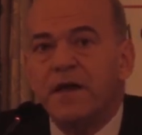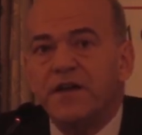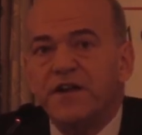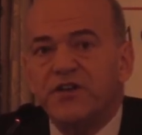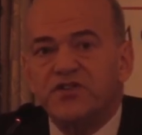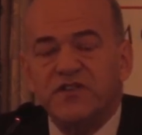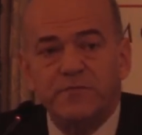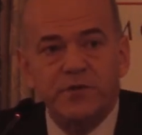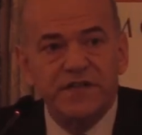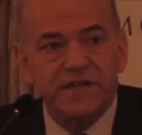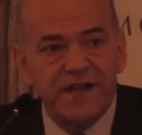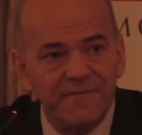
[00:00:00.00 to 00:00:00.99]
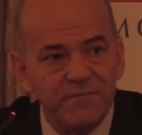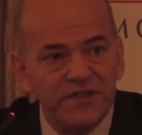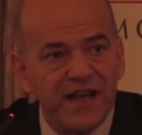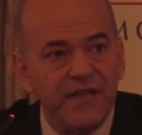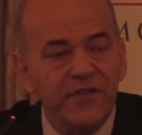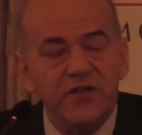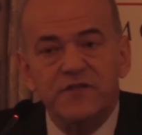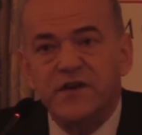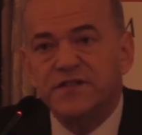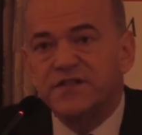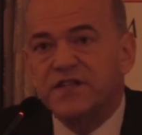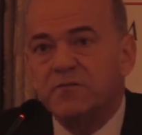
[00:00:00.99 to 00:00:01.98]
an initiative between the government and the
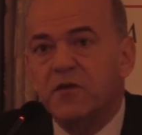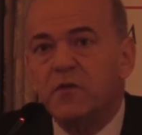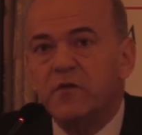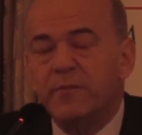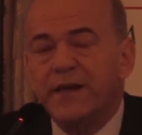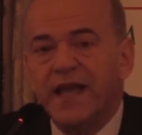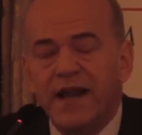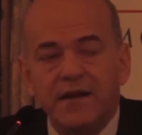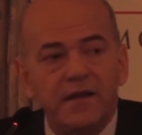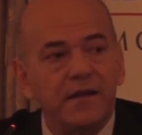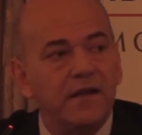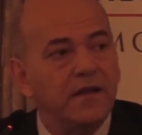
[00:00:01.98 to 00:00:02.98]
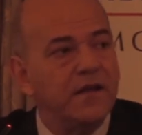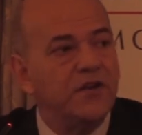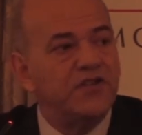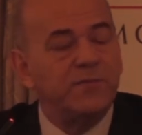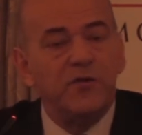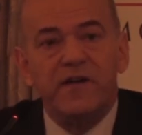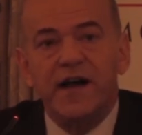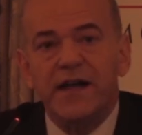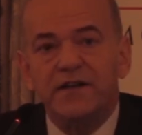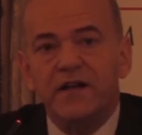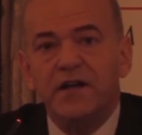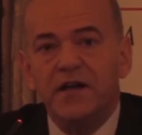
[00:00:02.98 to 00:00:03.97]
university where we will begin to
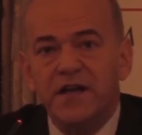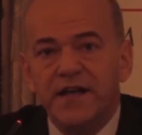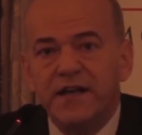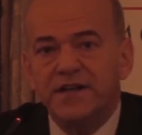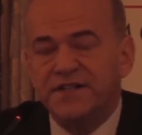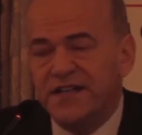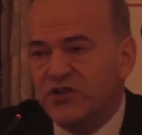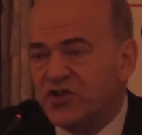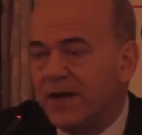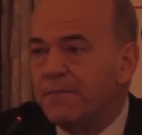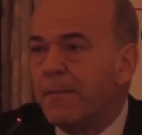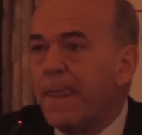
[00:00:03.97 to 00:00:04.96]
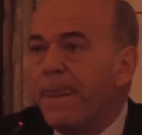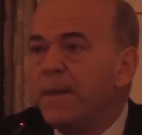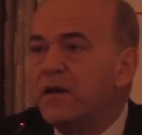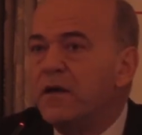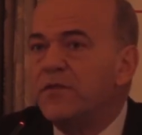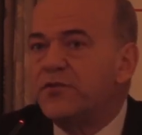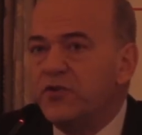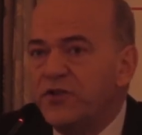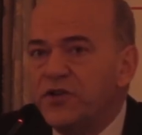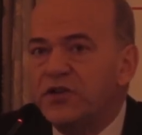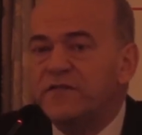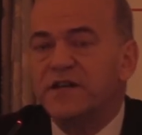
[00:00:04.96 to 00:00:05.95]
provide learning and teaching through
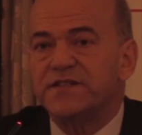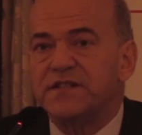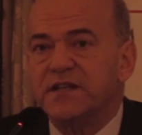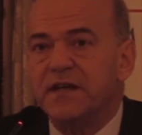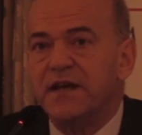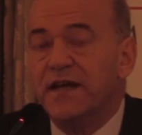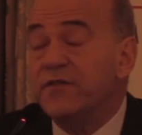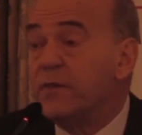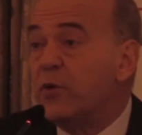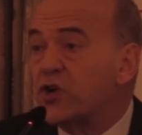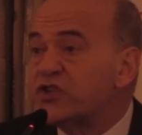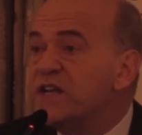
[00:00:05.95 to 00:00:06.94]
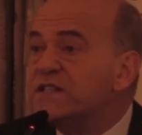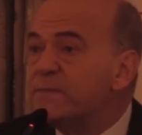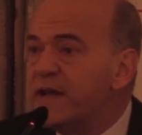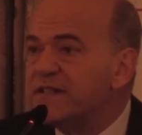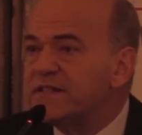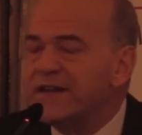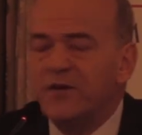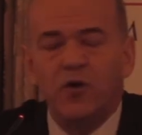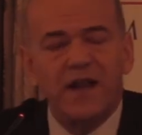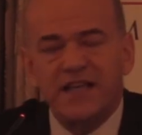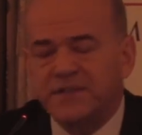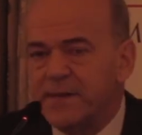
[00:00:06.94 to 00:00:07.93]
the university in the blockchain space, in
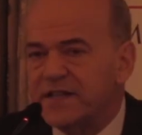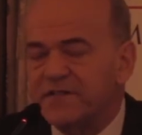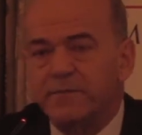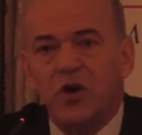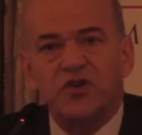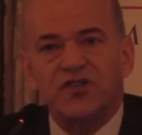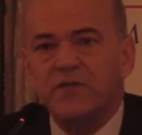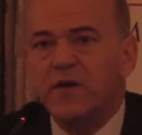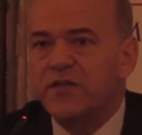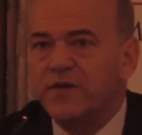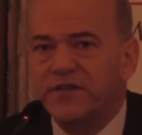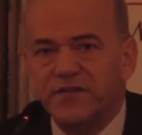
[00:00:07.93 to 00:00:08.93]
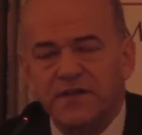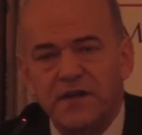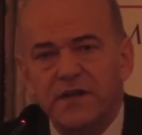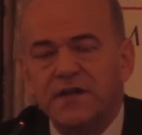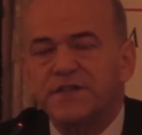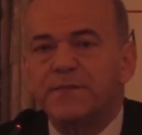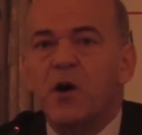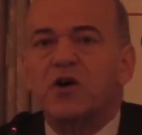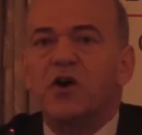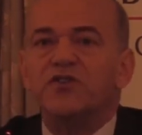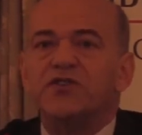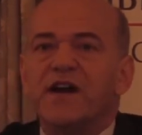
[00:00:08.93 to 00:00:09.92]
all aspects of blockchain, whether it's
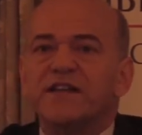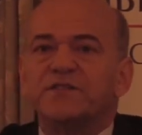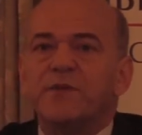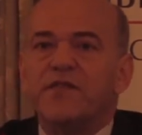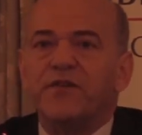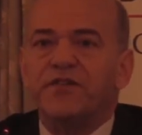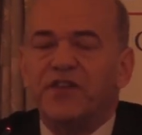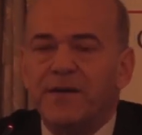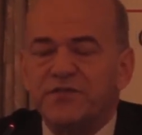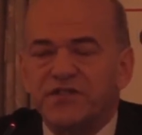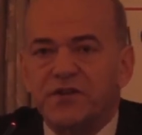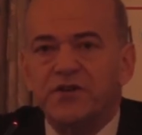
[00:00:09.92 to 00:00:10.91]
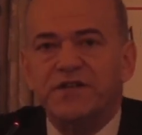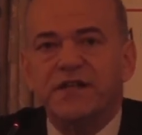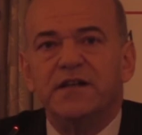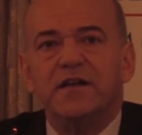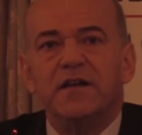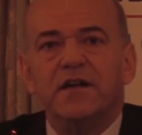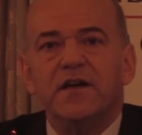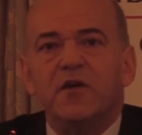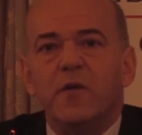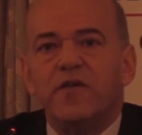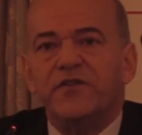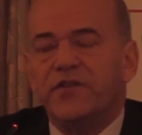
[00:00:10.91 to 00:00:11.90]
smart contracts, whether it's cybersecurity,
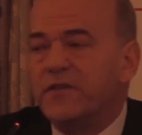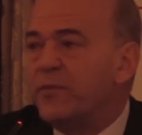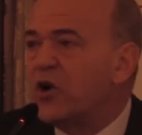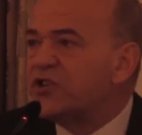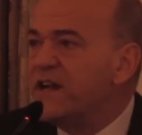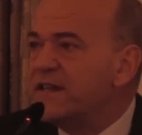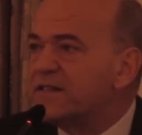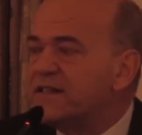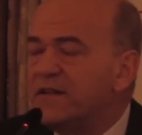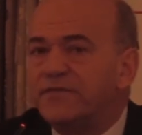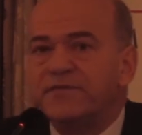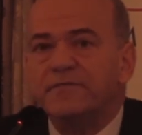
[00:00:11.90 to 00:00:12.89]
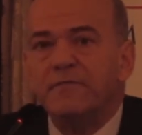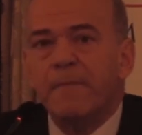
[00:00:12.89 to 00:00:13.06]
whether it's in blockchain itself.